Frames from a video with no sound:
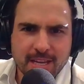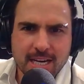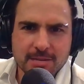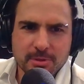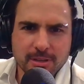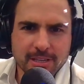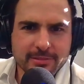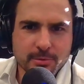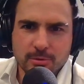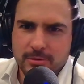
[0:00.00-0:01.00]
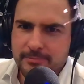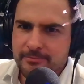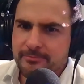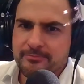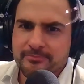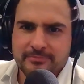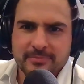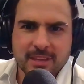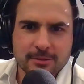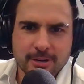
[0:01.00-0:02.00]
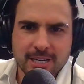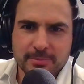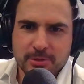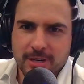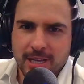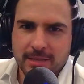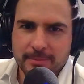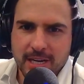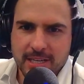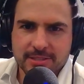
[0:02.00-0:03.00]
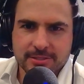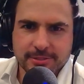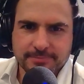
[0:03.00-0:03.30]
Unbelievable. Right up your alley, Marty, too.